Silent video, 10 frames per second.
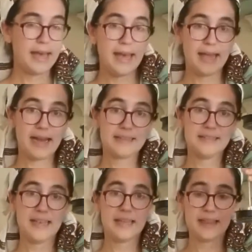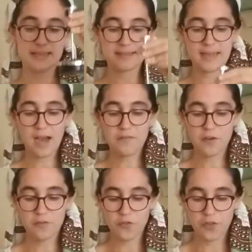I'll take this
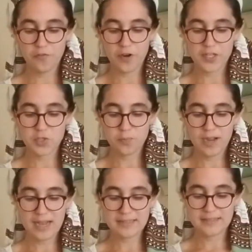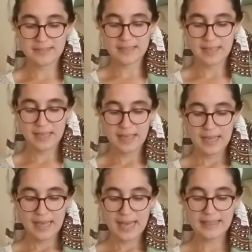cover for the French press
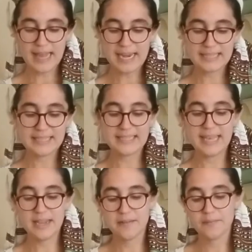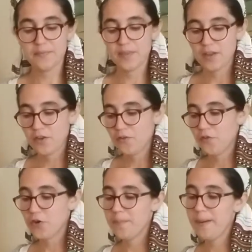and let it sit
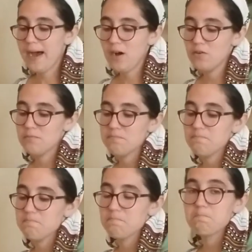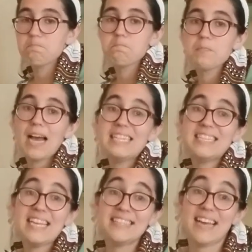for about, I'd
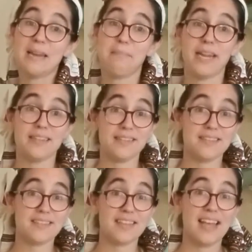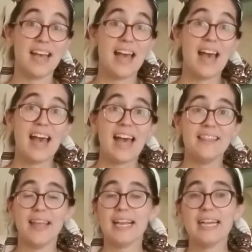say 10 minutes. And
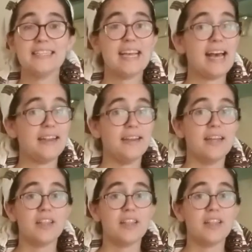like I said,